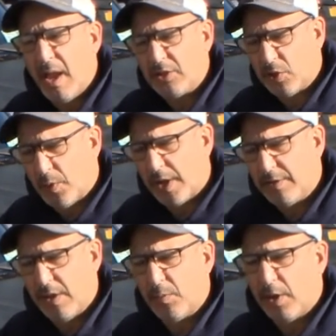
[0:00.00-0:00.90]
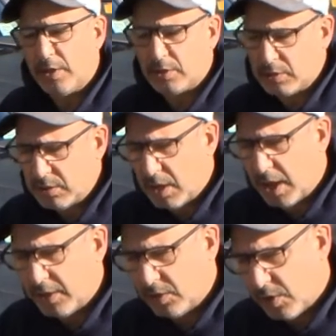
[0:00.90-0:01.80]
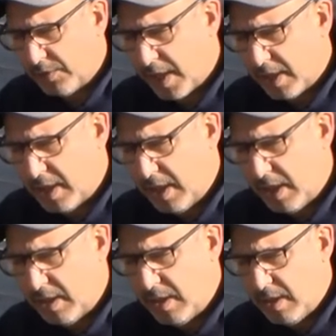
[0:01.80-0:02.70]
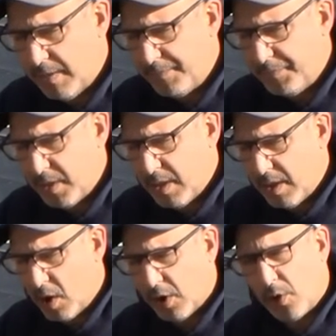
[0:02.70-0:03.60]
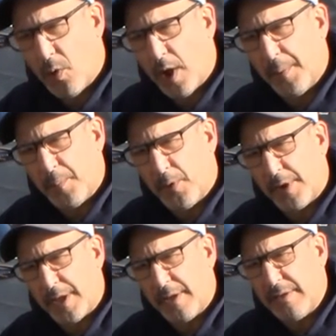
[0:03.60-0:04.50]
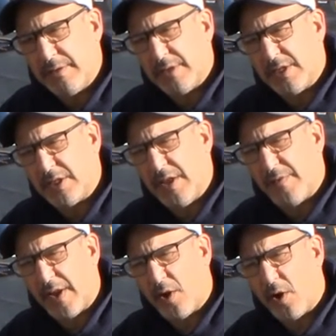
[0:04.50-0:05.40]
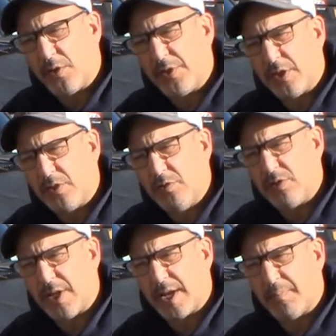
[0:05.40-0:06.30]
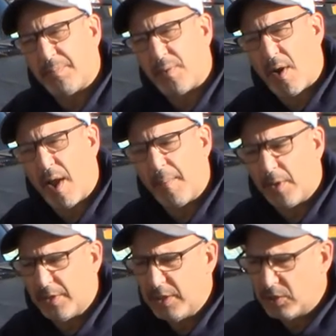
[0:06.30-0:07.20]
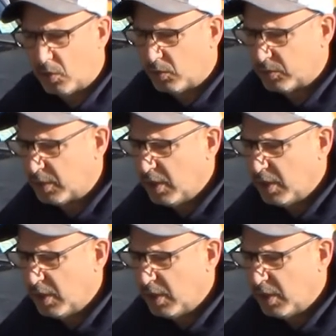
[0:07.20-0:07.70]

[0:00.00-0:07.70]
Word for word: So what I did was I turned that key on a quiet morning to see if I heard the two second prime. On these old